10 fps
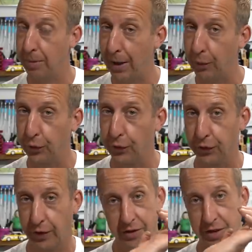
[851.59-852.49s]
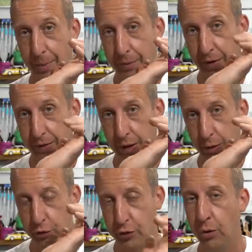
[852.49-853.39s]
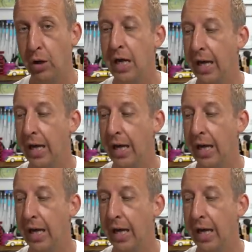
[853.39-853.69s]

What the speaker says: pedals because they just happen to have the little jaw.